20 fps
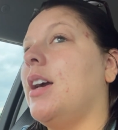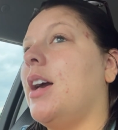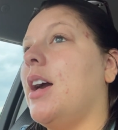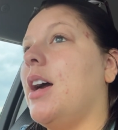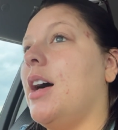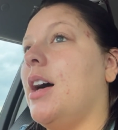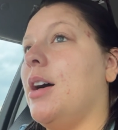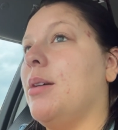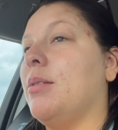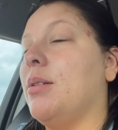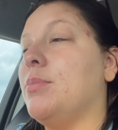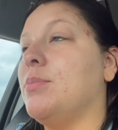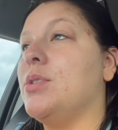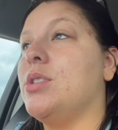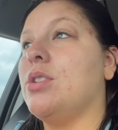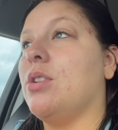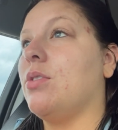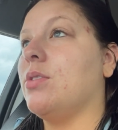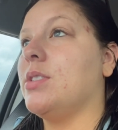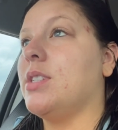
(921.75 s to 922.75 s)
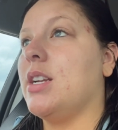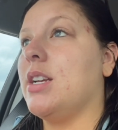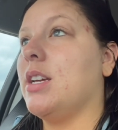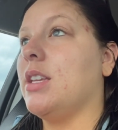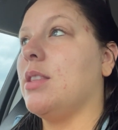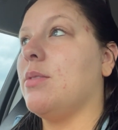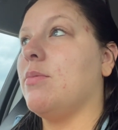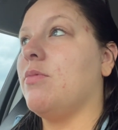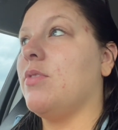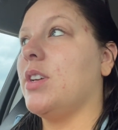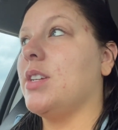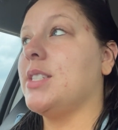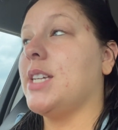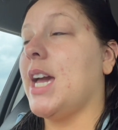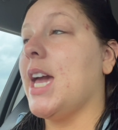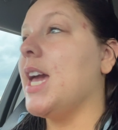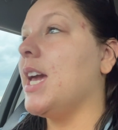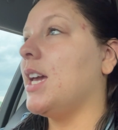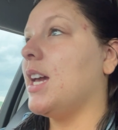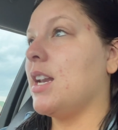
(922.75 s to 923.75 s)
I'm so excited to get them fixed. I
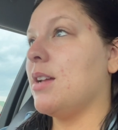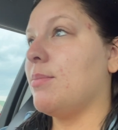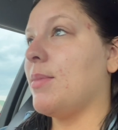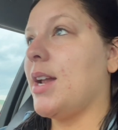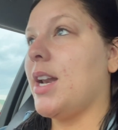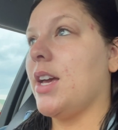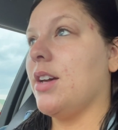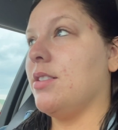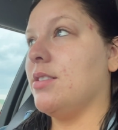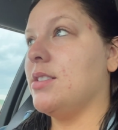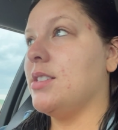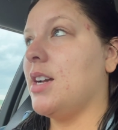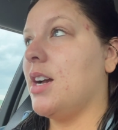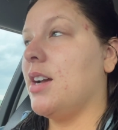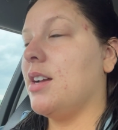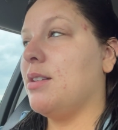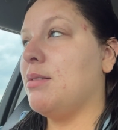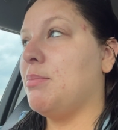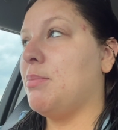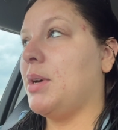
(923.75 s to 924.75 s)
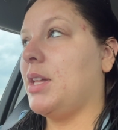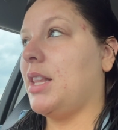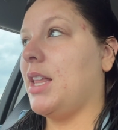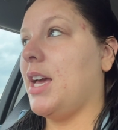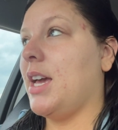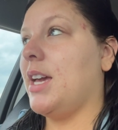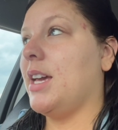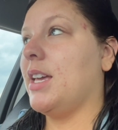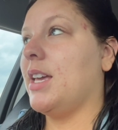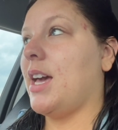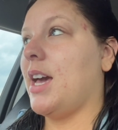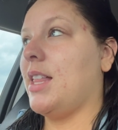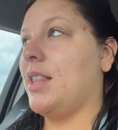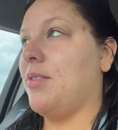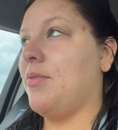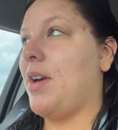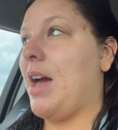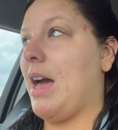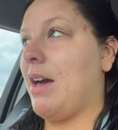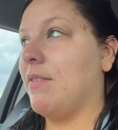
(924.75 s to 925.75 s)
hate getting my nails done, but, like, I
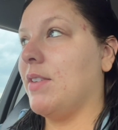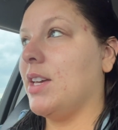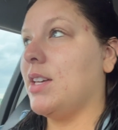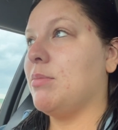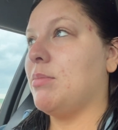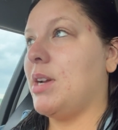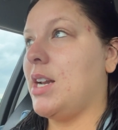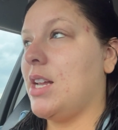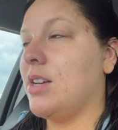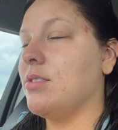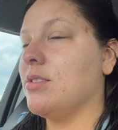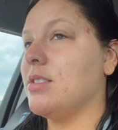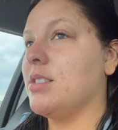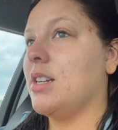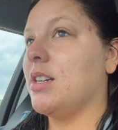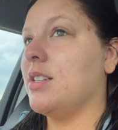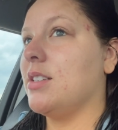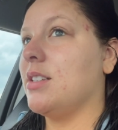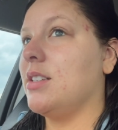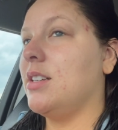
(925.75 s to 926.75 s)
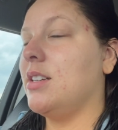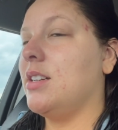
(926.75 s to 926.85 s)
love having my nails done.